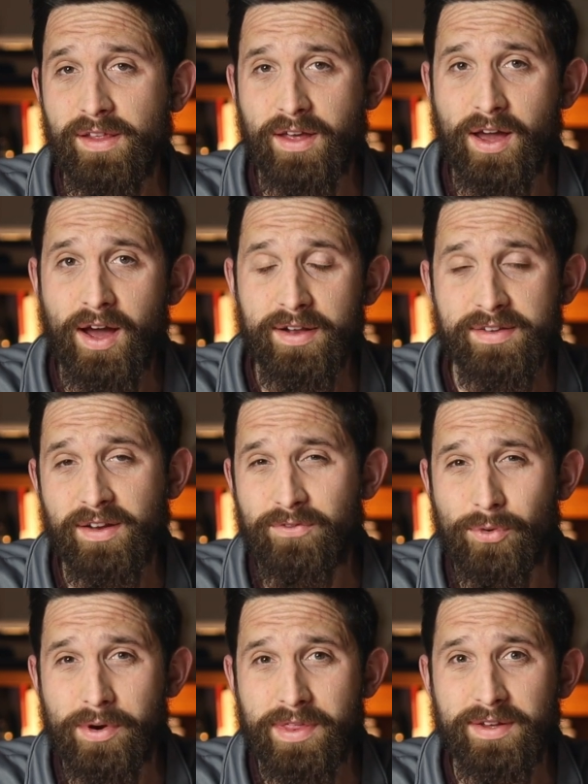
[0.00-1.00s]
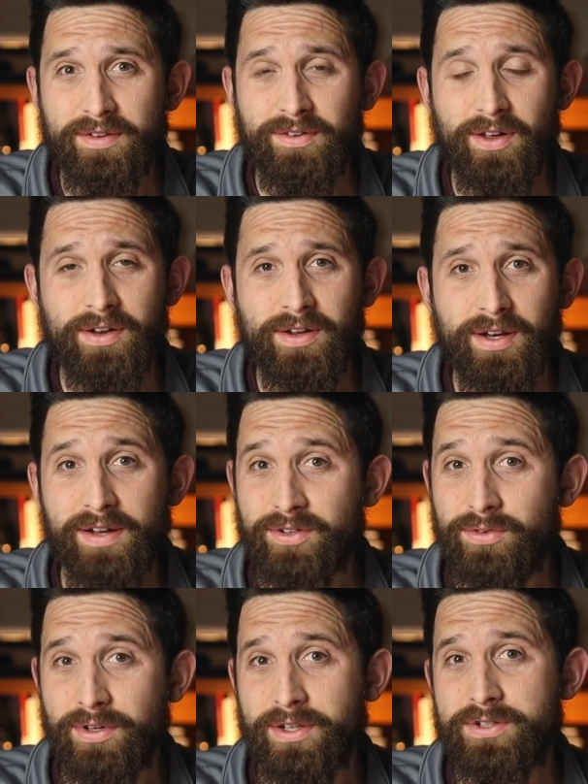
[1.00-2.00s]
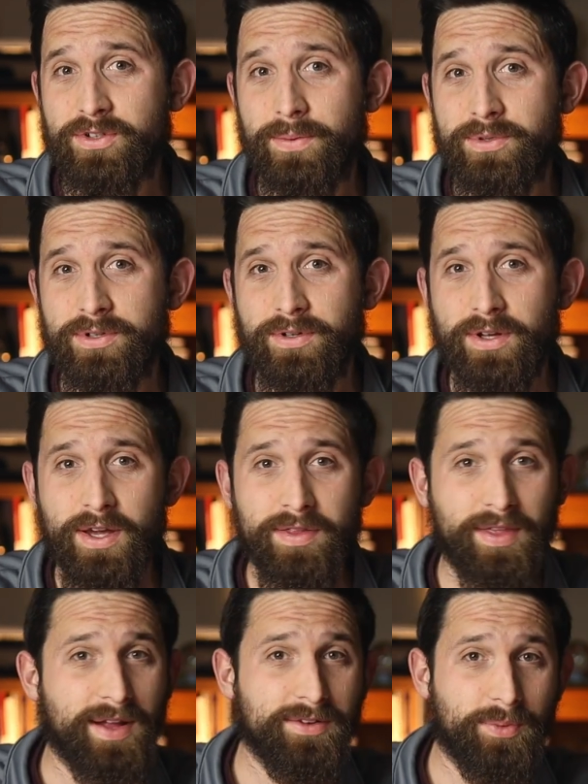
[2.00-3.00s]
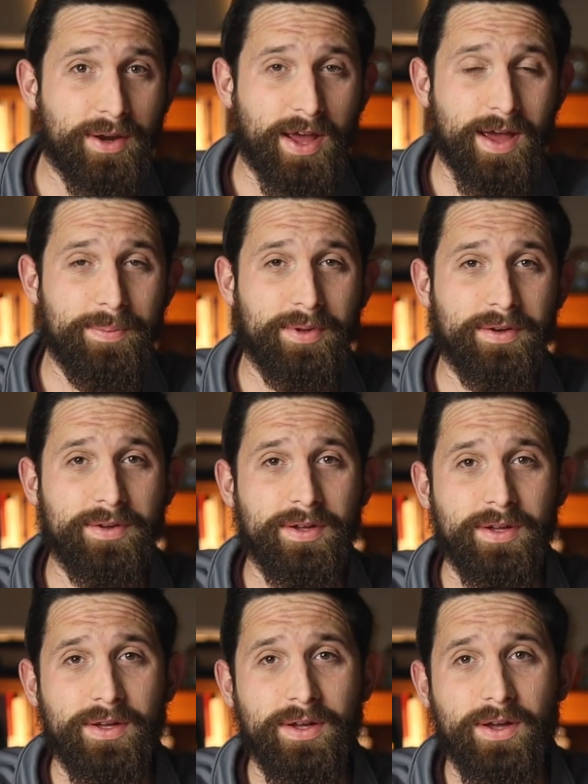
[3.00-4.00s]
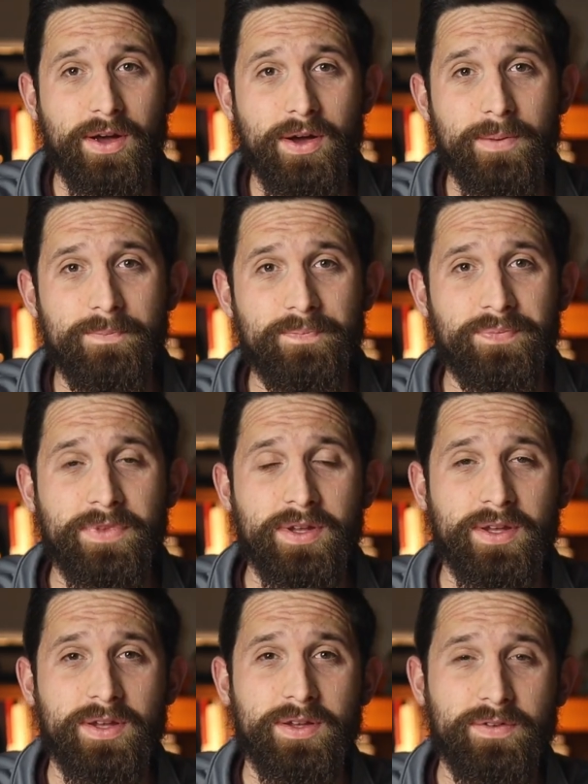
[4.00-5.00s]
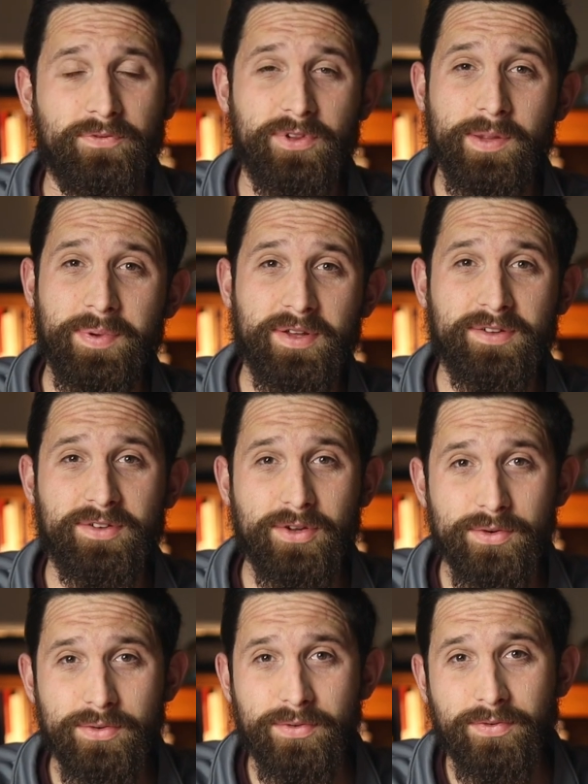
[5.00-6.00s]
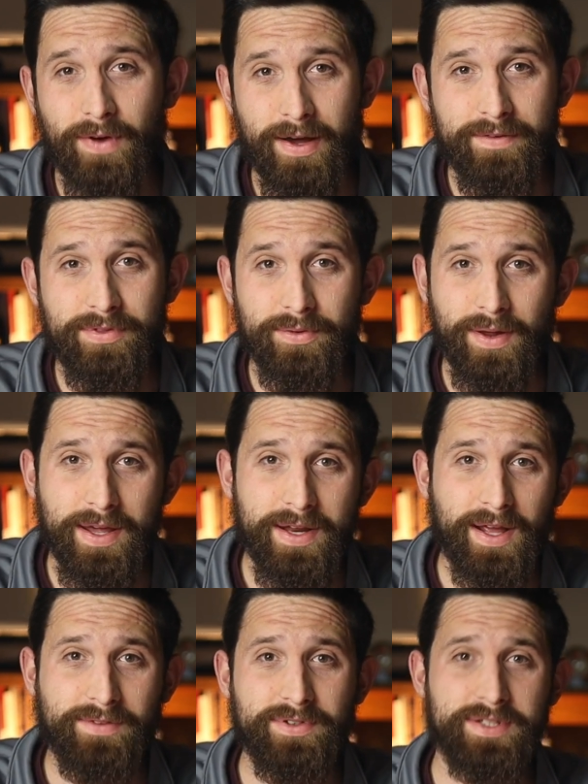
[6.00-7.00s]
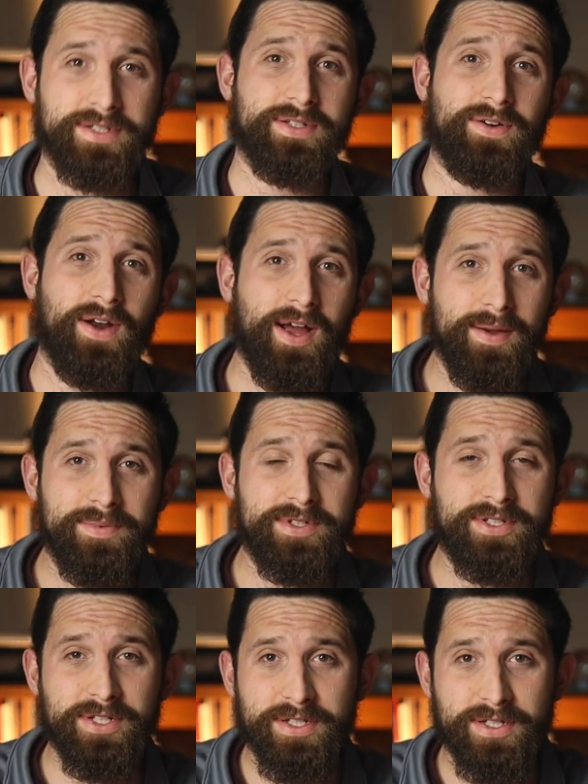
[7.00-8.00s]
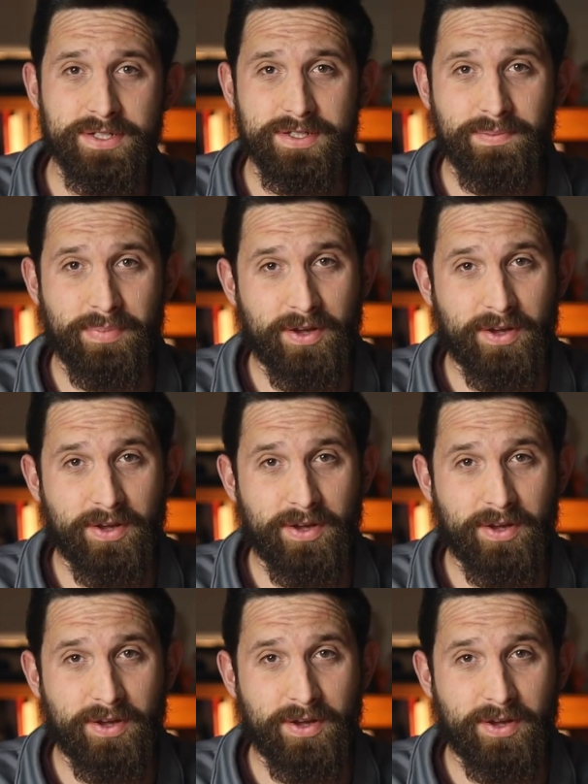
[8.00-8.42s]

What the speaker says: that God sent forth his Son. And as you look at Scripture, that's what happened. Philippians 2, 5 through 8 actually describes Jesus